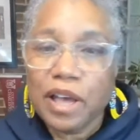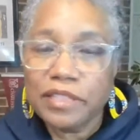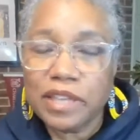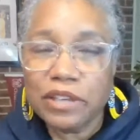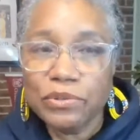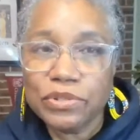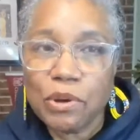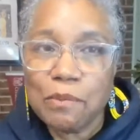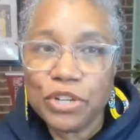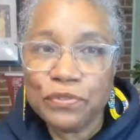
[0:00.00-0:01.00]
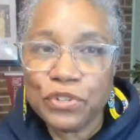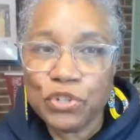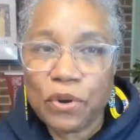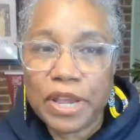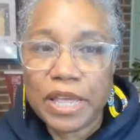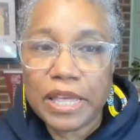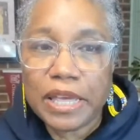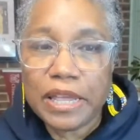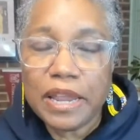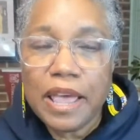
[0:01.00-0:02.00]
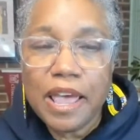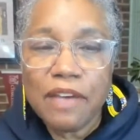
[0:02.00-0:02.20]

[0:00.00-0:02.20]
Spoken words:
I thank you so much for joining in.